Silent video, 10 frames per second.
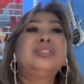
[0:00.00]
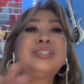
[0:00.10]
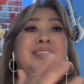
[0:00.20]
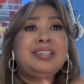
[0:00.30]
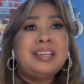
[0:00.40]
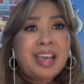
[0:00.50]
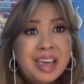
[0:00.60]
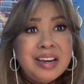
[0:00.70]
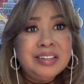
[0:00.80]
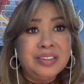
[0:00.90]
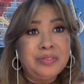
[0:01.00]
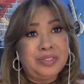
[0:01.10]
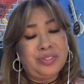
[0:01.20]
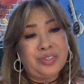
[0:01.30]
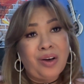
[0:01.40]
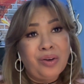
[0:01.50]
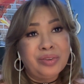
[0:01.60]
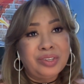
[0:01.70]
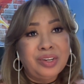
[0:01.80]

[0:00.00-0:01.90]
to the end of the song.